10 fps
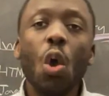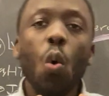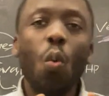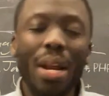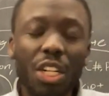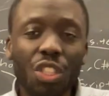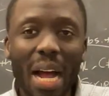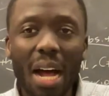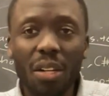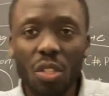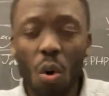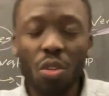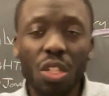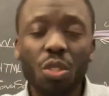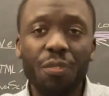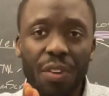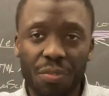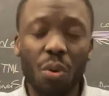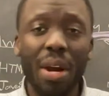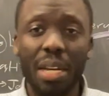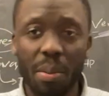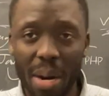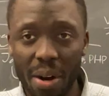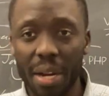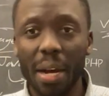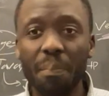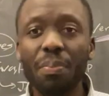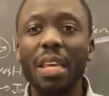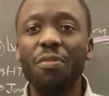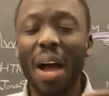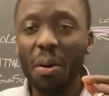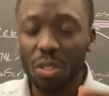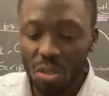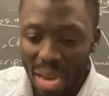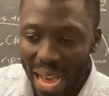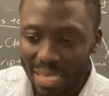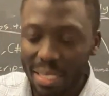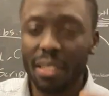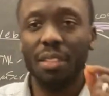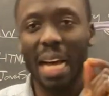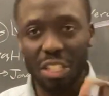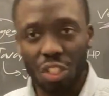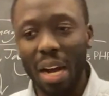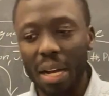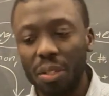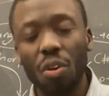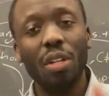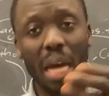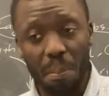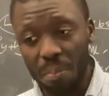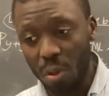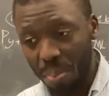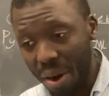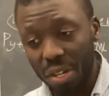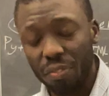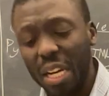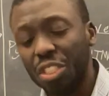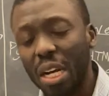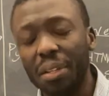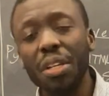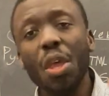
When a child goes into 5th grade in America, if I was to ask that child or the parent of that child,